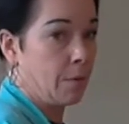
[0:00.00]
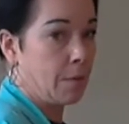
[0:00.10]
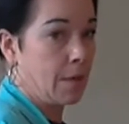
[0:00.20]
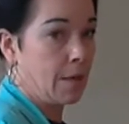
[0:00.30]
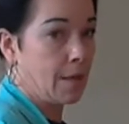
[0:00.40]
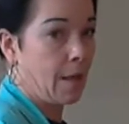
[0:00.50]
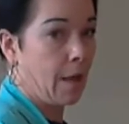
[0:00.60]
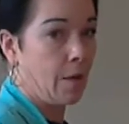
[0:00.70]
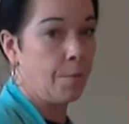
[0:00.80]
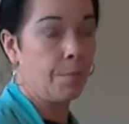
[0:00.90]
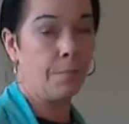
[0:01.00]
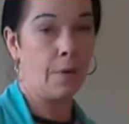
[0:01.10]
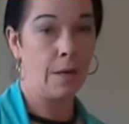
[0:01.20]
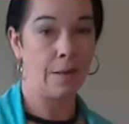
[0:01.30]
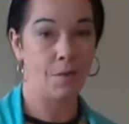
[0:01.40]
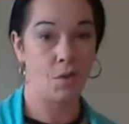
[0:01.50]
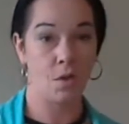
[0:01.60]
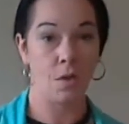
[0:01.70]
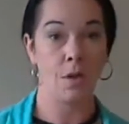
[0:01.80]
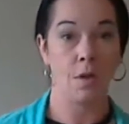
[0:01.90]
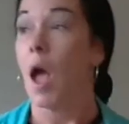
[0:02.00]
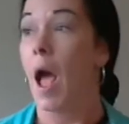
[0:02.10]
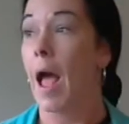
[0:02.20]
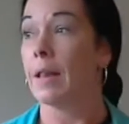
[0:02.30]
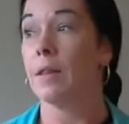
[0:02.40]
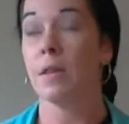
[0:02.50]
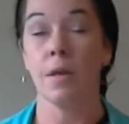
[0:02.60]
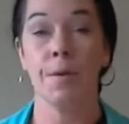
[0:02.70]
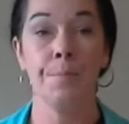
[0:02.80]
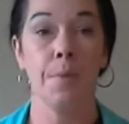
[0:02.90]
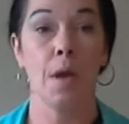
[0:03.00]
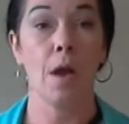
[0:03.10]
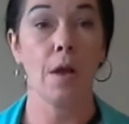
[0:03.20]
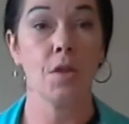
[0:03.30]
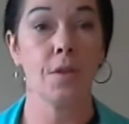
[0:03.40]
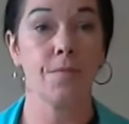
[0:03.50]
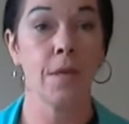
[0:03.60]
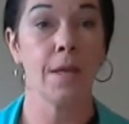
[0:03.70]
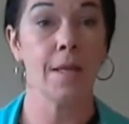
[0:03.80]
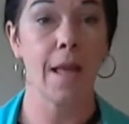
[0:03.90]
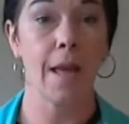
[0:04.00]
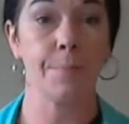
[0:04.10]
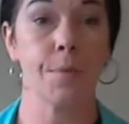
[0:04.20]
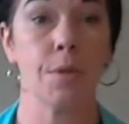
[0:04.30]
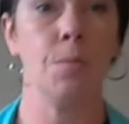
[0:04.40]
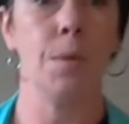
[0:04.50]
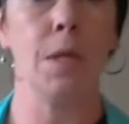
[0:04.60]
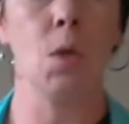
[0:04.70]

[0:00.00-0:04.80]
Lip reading: it was in the sale last year. And I just think it's absolutely